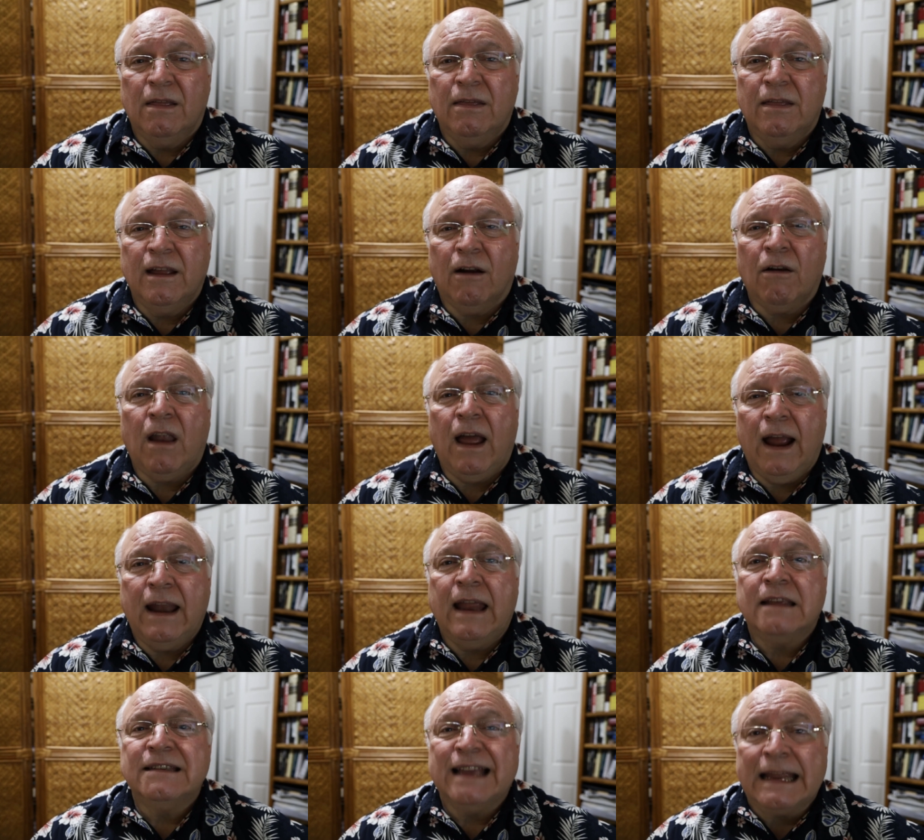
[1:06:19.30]
Their line
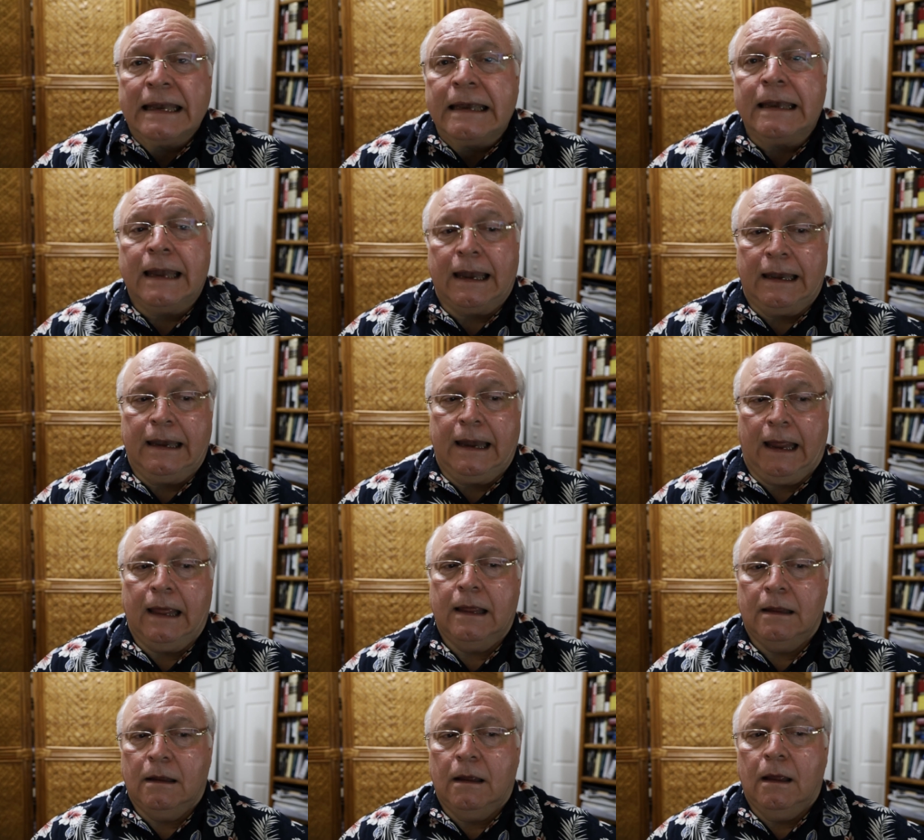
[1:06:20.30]
has ended.
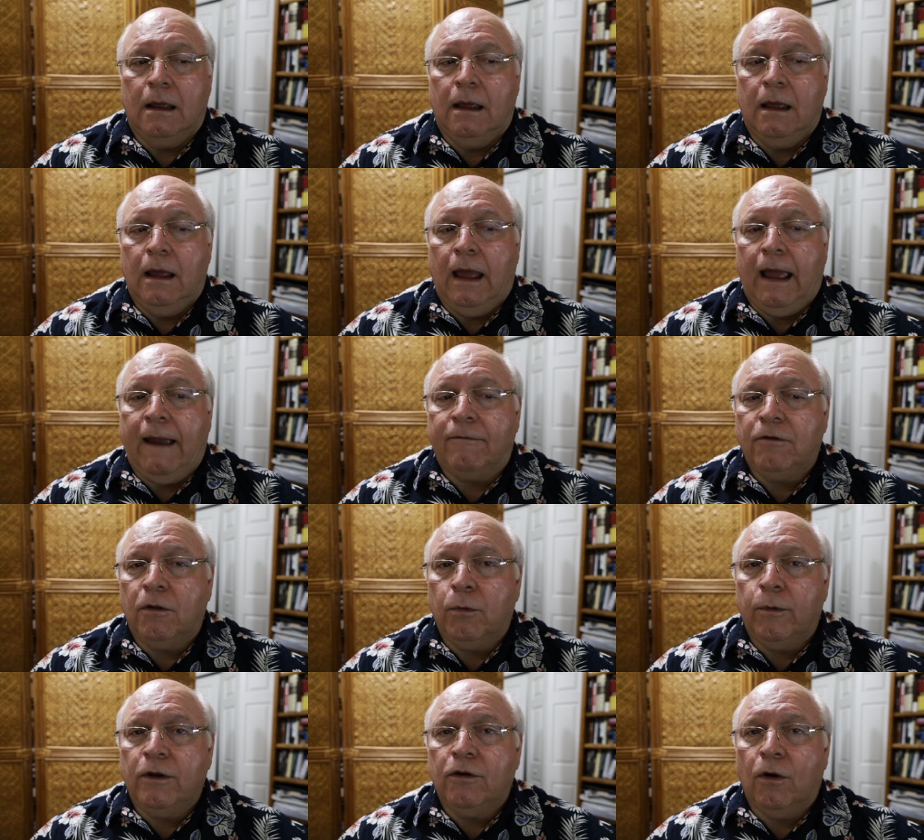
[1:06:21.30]
After
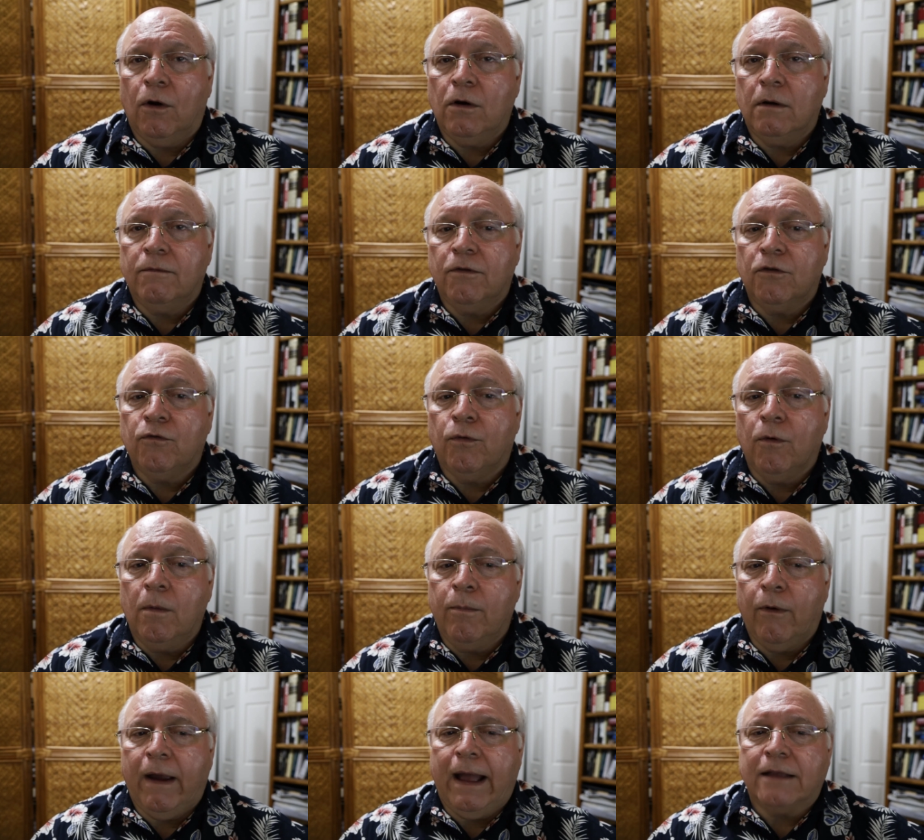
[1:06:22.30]
the return of the true
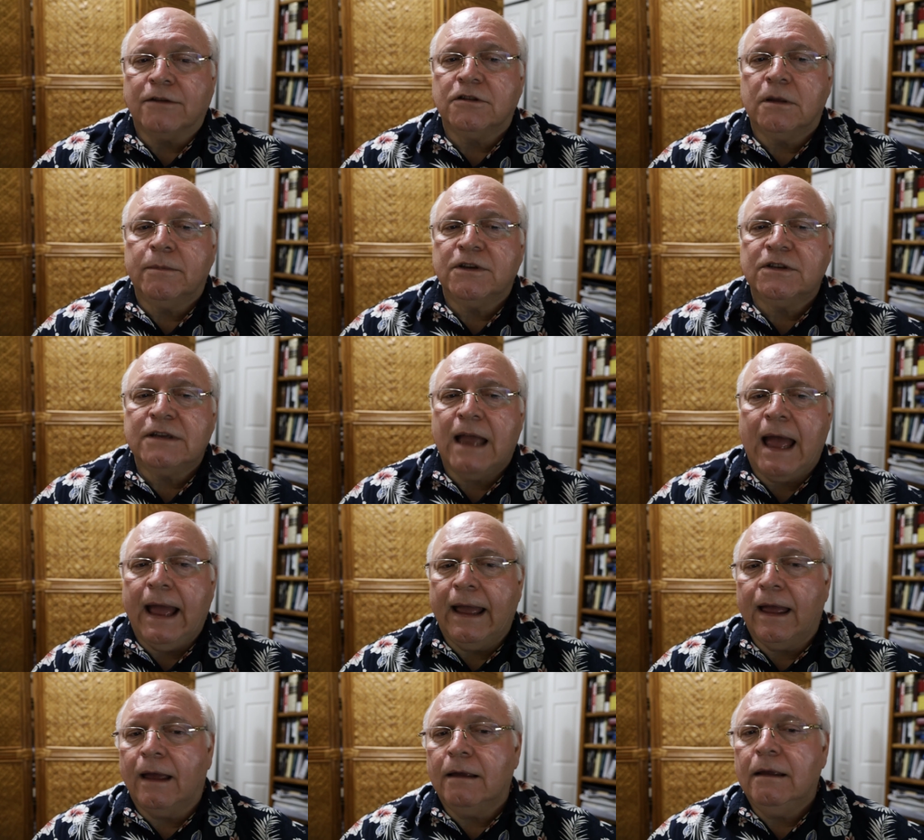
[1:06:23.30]
branch, the
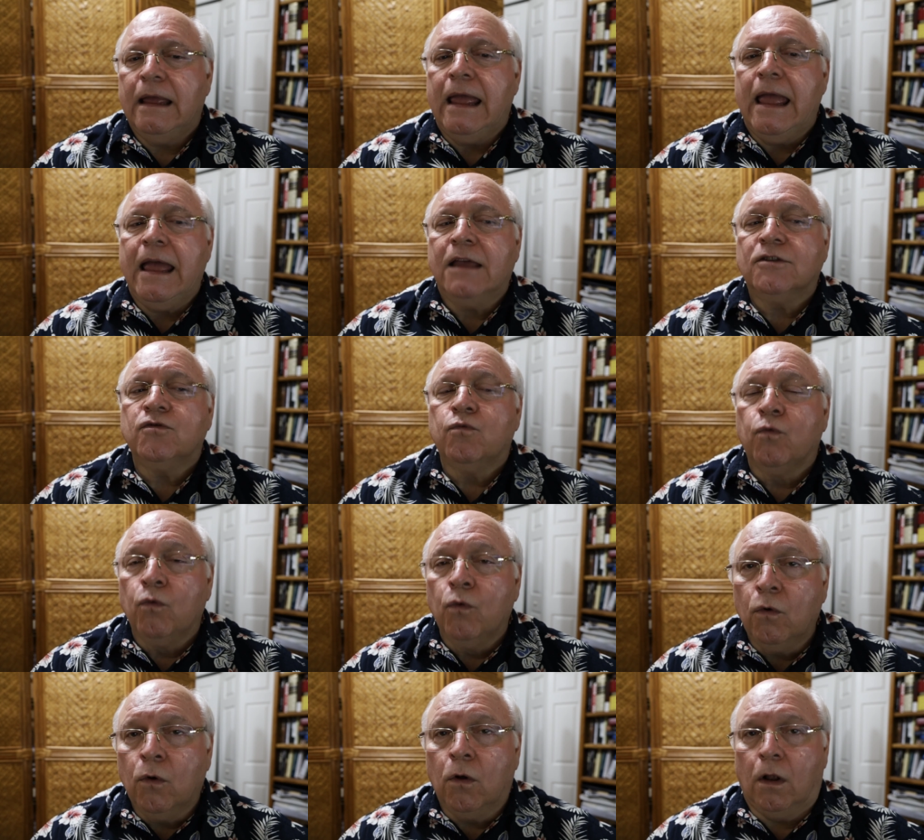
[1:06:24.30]
Messiah, his
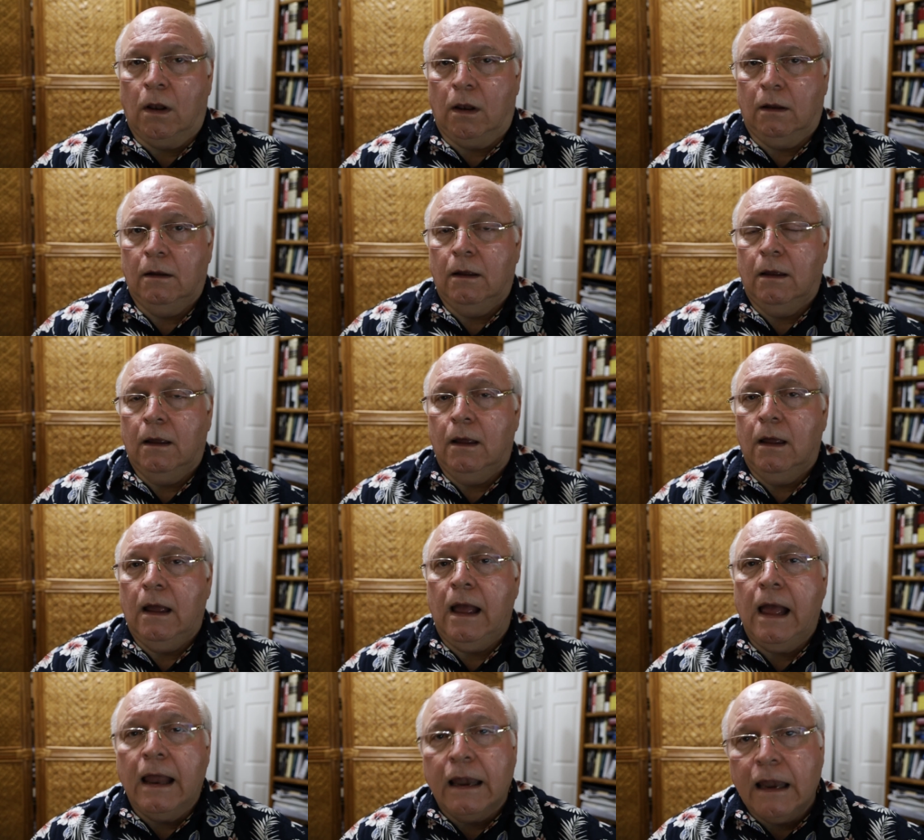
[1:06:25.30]
rule
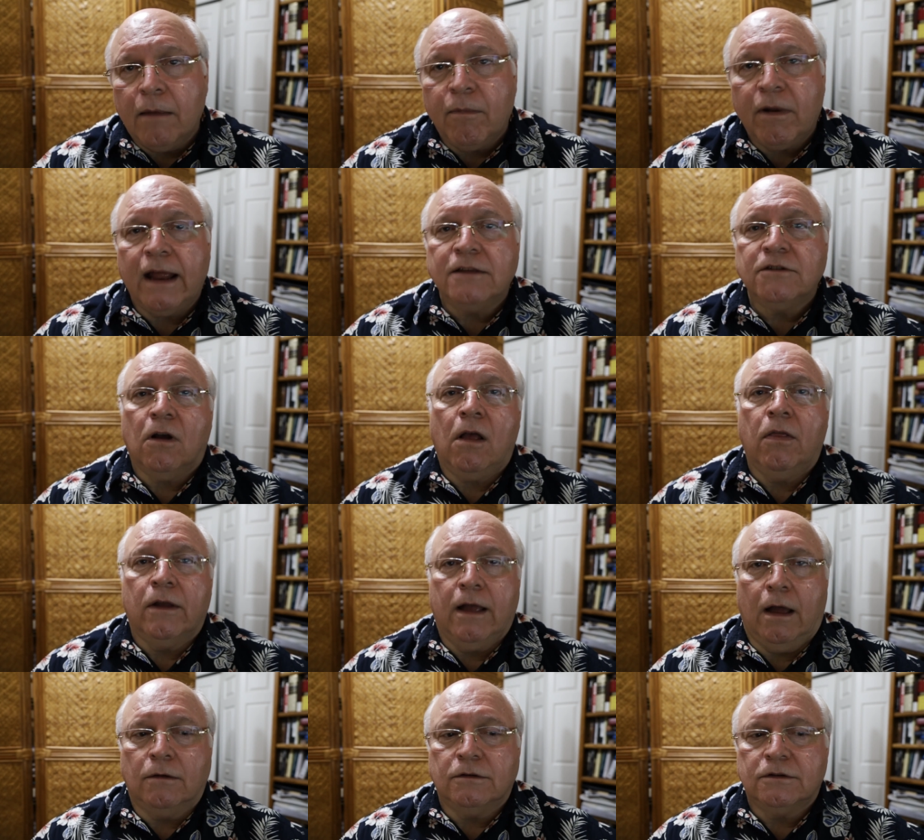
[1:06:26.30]
eliminates all the
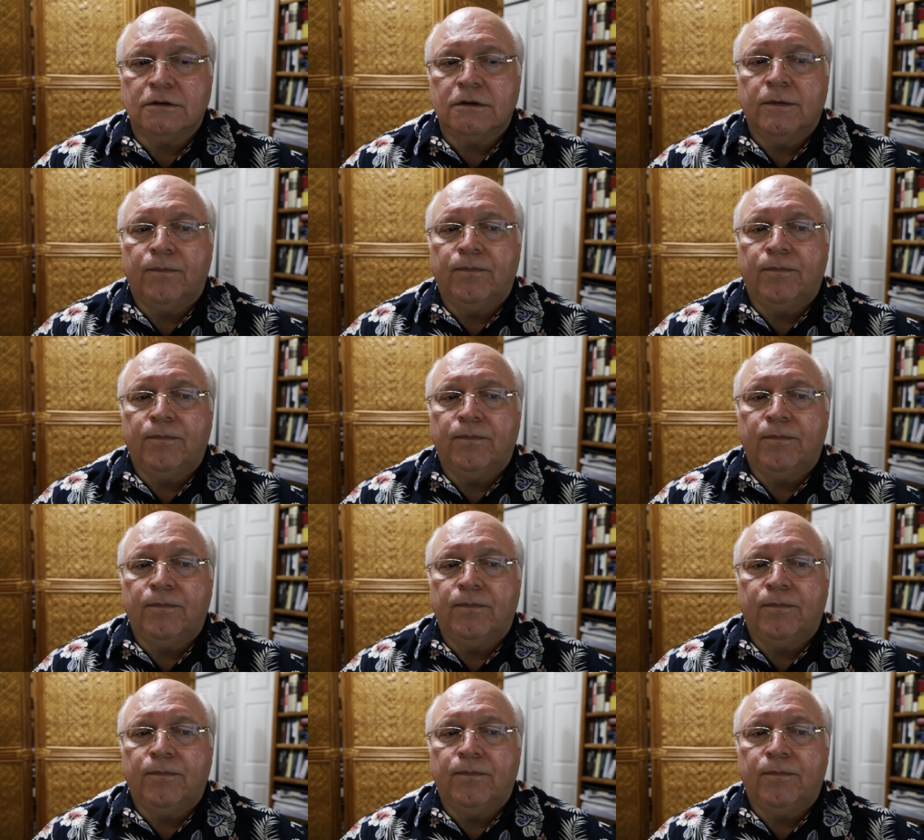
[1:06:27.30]
goats.